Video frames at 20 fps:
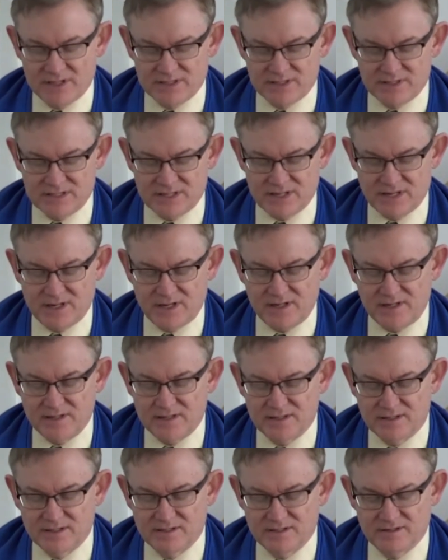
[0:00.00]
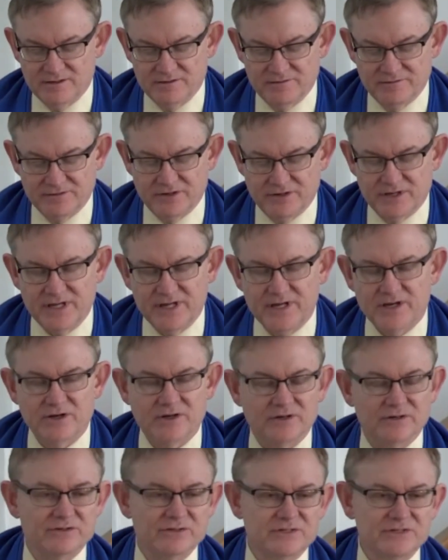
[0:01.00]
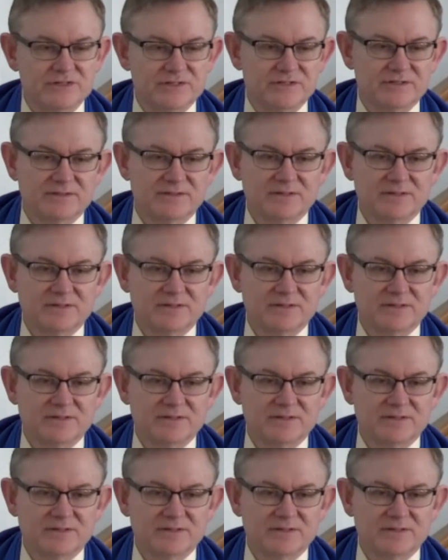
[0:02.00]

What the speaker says: to say, for years,